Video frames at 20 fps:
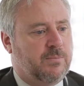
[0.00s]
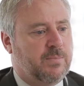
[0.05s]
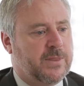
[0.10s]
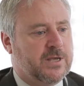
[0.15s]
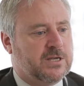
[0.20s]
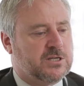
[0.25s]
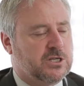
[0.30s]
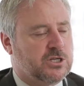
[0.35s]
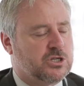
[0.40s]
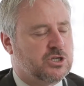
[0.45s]

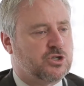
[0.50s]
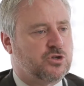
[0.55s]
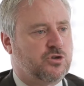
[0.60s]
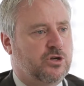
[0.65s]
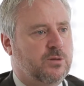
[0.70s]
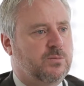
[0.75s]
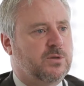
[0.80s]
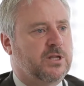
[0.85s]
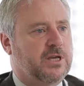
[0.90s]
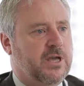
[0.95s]
it's
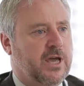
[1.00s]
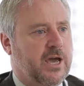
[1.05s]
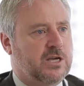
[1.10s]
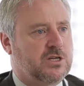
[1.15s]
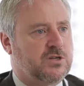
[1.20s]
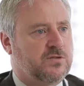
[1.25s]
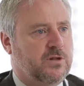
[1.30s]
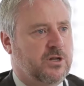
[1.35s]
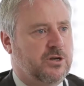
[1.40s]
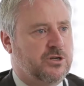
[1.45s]
extremely
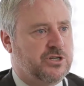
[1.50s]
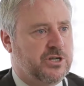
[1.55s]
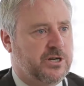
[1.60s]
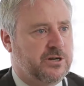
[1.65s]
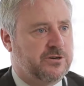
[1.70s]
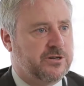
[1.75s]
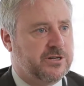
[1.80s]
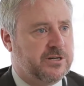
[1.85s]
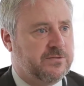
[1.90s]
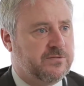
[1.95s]
cash flow
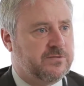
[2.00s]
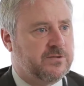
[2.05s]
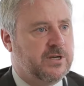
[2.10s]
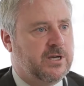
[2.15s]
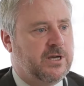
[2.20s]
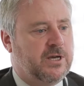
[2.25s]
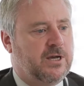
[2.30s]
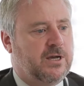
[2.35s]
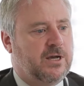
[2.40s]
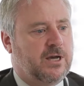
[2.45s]
generative
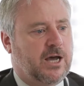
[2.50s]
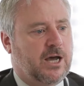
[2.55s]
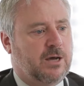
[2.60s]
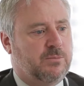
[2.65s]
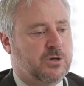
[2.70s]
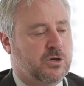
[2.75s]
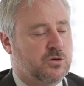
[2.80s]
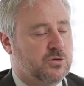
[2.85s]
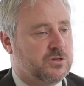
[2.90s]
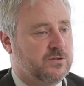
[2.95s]

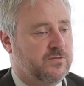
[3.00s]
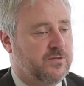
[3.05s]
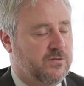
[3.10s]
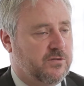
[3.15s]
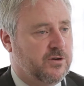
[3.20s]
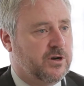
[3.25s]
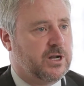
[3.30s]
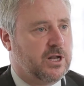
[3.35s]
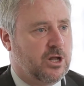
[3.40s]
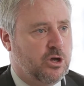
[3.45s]
because of the
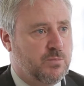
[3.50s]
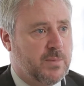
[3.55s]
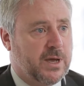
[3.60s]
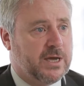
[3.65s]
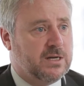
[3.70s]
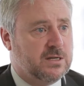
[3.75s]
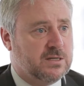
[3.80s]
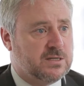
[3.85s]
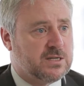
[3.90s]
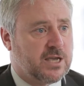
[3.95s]
very low
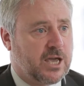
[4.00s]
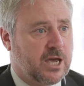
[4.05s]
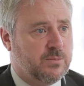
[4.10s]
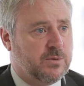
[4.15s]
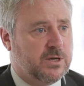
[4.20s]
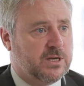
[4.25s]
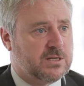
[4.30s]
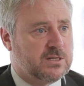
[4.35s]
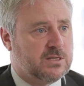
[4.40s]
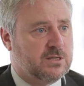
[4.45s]
maintenance
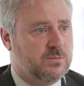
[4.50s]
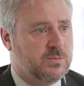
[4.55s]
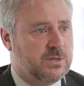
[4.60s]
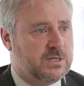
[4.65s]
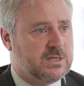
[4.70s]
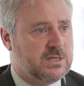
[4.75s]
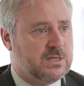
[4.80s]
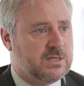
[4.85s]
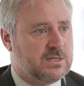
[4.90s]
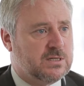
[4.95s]
capex of the
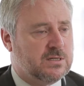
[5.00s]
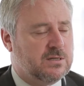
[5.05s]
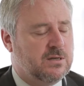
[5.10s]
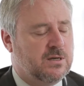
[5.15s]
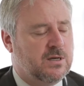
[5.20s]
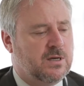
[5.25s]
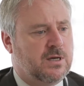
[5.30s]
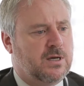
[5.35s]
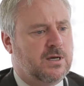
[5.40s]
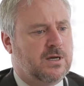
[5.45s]
business.
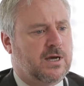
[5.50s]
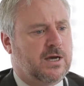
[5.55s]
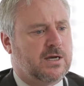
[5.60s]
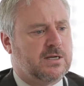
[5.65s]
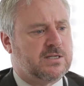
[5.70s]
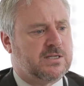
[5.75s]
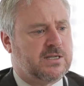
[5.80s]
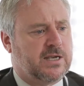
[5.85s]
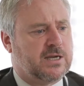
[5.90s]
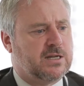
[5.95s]

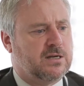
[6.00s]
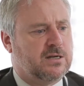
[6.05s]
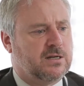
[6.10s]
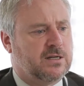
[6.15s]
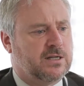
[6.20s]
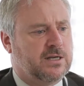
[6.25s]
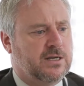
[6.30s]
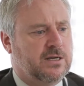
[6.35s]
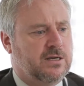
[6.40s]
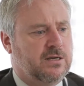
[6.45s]

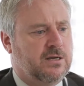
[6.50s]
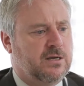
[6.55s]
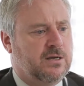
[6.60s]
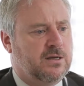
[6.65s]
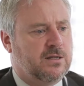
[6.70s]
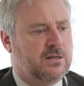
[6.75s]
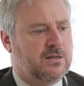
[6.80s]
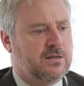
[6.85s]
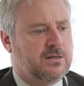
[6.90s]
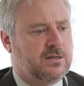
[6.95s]
Secondly,
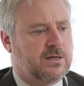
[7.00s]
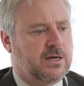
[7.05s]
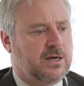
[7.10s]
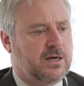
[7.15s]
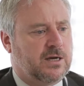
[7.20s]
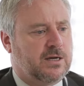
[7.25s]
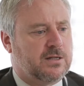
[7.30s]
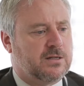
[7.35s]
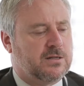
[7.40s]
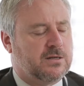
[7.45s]

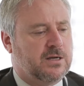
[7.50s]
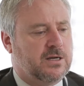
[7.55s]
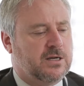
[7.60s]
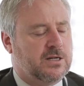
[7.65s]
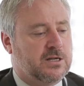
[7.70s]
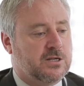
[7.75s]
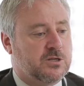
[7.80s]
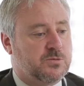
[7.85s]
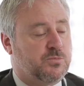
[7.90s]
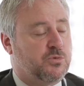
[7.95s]

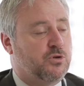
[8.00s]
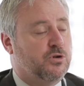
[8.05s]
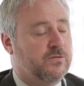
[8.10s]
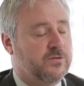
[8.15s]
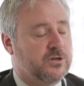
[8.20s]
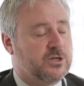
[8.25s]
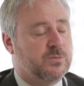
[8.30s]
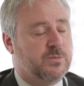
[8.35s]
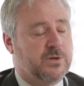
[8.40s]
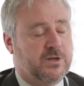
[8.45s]
it has
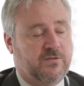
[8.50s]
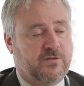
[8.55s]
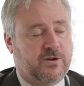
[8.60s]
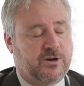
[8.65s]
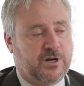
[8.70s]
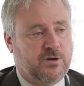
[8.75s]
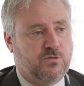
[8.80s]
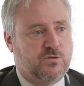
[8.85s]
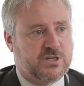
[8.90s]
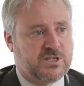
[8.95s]
proven to be
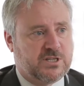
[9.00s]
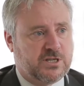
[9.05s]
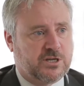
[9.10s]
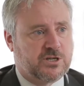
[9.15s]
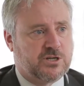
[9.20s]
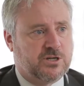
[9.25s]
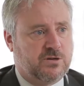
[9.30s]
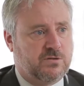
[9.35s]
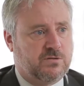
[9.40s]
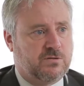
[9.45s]
very
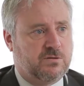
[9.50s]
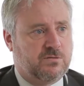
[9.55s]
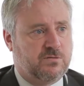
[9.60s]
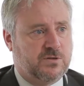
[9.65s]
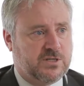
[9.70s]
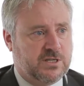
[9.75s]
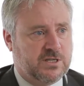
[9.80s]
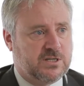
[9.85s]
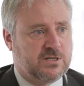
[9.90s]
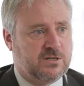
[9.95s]
recession
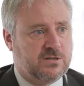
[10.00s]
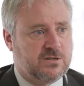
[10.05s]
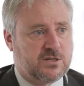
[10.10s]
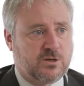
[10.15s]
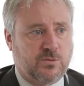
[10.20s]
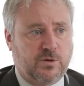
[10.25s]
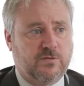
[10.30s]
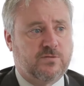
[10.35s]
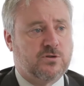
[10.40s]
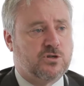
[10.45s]
resistant.
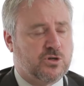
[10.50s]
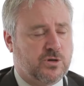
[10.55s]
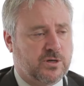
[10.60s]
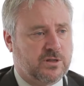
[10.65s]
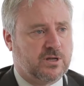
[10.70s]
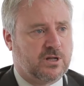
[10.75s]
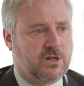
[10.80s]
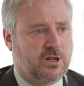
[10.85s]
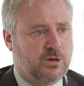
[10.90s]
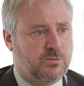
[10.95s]
So even during
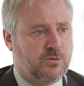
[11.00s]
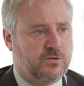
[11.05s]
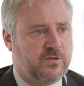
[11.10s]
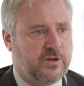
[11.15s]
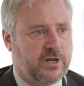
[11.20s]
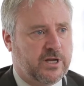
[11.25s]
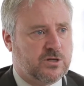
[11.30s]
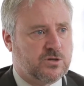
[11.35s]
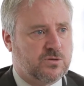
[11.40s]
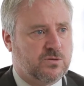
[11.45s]
the global
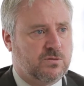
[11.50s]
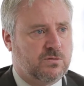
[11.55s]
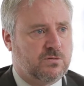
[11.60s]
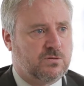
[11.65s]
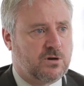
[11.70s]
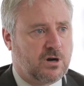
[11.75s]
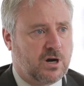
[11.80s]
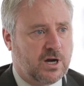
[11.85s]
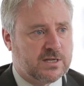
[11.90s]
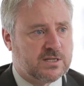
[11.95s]
financial
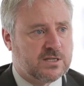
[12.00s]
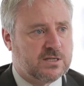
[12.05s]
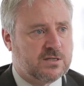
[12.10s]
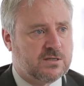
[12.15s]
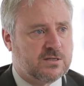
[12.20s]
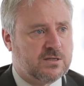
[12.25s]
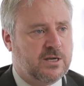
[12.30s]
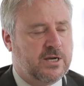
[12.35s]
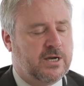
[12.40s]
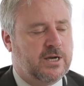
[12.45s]

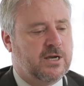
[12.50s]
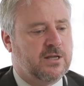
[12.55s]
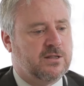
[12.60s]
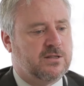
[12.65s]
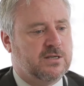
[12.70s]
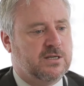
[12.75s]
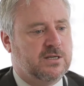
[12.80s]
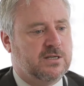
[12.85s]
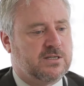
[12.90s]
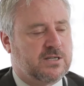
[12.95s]
crisis,
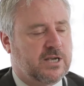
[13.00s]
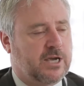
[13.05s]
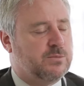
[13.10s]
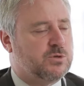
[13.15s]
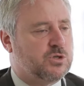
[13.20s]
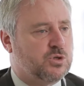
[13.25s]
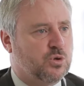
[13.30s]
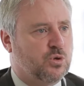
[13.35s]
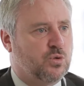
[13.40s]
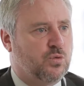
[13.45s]
the same
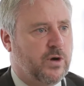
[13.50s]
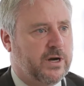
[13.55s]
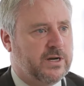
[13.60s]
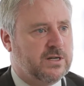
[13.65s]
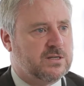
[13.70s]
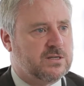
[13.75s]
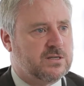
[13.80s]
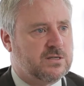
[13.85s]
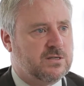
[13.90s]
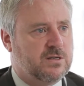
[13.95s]
store
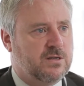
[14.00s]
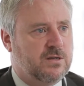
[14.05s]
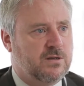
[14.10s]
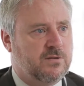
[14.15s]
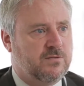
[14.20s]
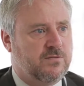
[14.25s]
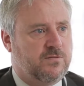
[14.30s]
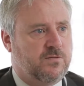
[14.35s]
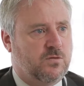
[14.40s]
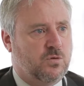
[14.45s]
rents
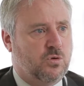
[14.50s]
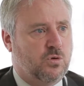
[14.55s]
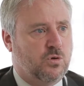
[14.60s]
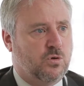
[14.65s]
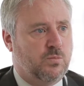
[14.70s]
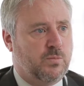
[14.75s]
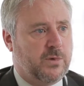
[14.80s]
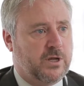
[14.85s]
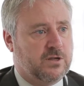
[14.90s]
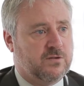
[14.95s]

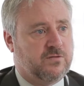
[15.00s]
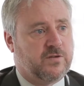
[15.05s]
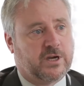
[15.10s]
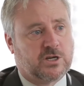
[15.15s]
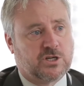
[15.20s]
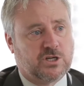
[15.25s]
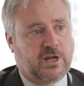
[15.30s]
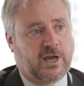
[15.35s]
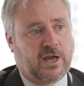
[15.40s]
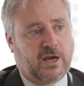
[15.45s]
for
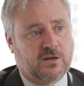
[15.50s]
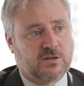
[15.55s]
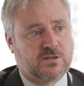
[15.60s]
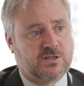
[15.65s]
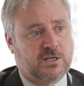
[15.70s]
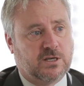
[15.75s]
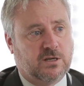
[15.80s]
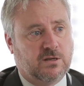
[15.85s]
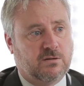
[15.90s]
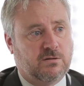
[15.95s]
manufactured
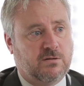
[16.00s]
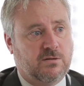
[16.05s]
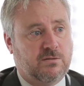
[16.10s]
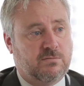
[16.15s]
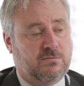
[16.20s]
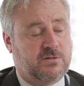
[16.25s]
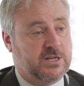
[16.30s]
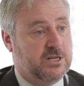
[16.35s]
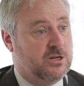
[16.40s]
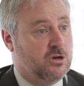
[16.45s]
housing
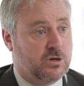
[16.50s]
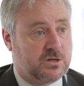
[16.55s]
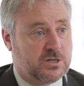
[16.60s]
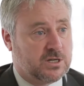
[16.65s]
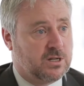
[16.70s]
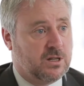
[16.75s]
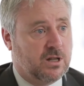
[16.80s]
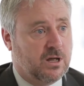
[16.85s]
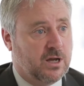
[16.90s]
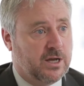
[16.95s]
did not
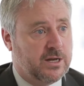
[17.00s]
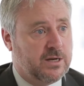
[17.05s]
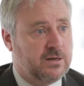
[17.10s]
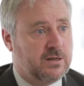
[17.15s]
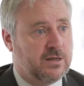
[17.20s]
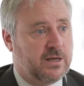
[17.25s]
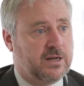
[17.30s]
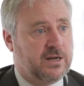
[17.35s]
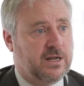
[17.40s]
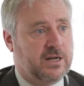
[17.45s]
decline
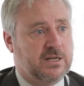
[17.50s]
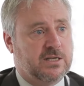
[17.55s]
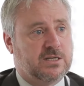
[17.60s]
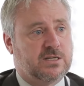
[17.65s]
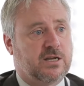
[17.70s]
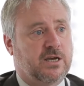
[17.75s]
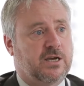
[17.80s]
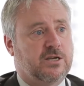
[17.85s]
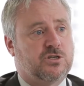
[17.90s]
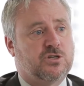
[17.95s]
at any
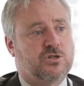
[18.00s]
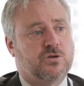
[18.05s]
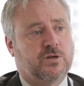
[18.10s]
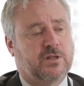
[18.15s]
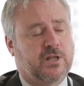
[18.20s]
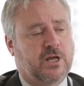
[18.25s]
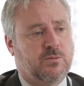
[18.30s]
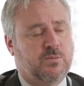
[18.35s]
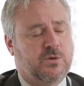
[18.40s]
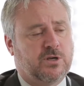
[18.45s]
stage during
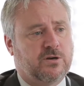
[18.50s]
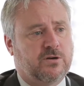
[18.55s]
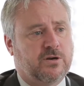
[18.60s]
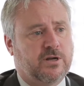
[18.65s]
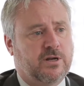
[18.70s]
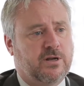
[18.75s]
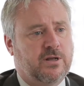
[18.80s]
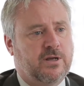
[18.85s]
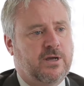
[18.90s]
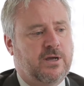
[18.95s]
that
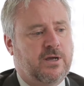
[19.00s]
period.